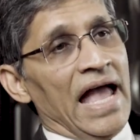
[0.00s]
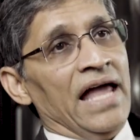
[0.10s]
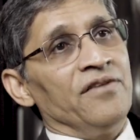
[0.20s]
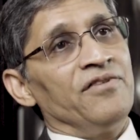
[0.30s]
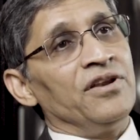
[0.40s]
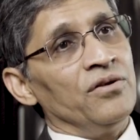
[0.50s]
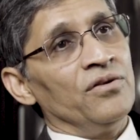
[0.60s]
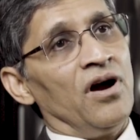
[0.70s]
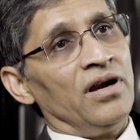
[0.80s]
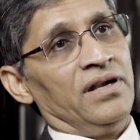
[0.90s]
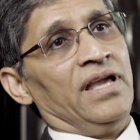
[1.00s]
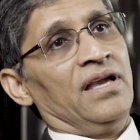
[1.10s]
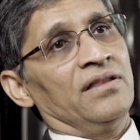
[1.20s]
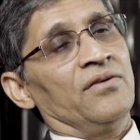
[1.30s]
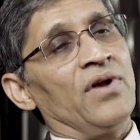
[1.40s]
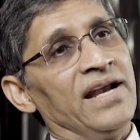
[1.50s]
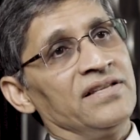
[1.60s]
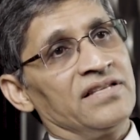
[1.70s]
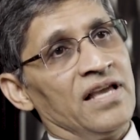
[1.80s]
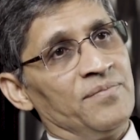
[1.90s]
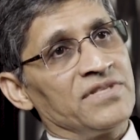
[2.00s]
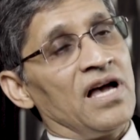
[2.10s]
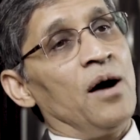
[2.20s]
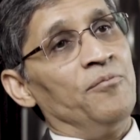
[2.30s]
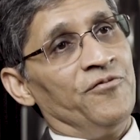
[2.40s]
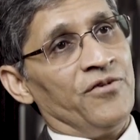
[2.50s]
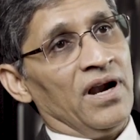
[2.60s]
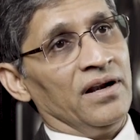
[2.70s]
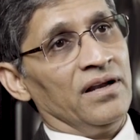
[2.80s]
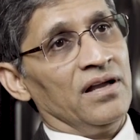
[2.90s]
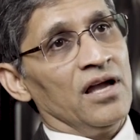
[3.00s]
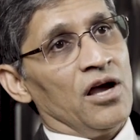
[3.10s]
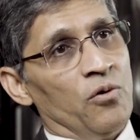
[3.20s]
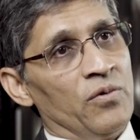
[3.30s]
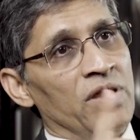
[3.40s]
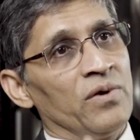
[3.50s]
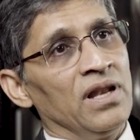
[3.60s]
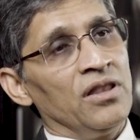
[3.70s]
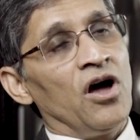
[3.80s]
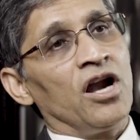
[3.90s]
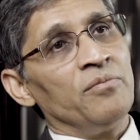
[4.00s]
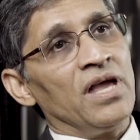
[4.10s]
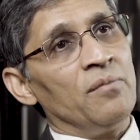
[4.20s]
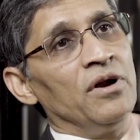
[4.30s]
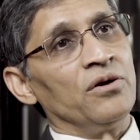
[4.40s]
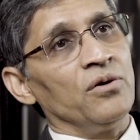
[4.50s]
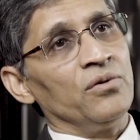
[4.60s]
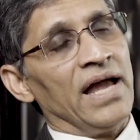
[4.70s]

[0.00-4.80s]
And if we do not take the right steps upfront, we will not be able to do